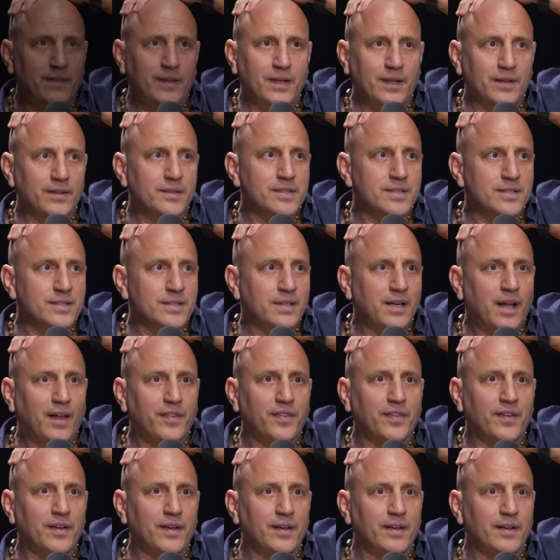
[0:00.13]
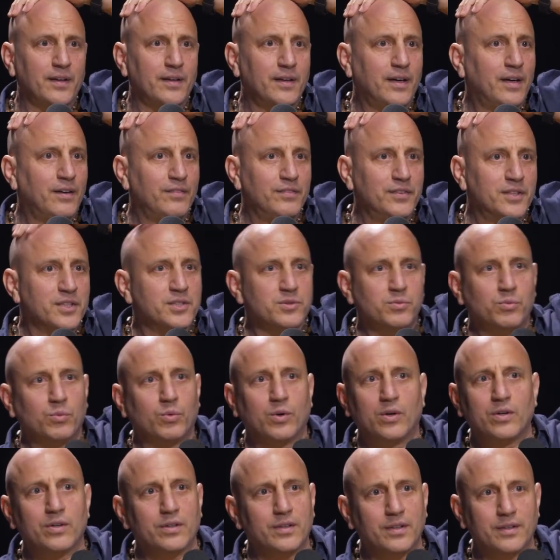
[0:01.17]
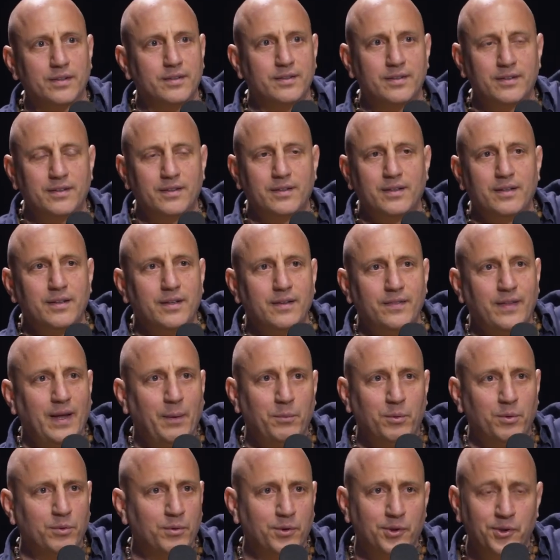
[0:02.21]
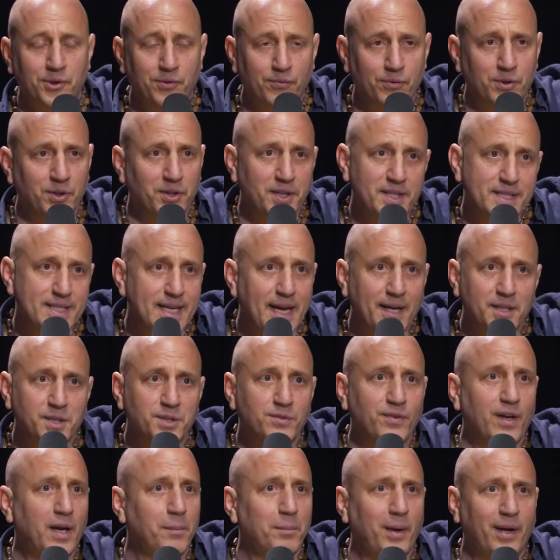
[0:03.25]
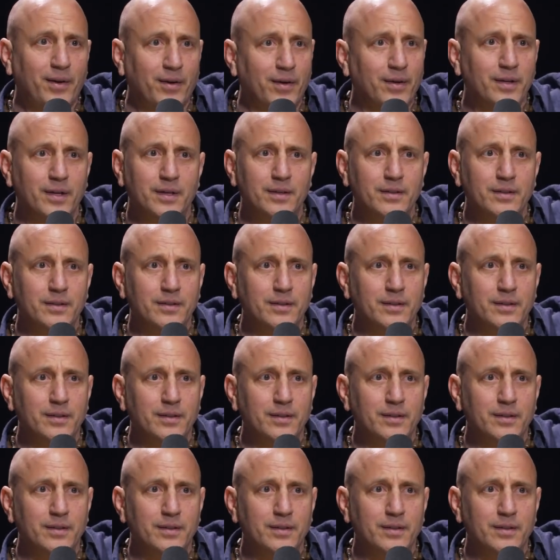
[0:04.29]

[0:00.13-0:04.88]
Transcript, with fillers: there is nothing of this world that will really satisfy my heart.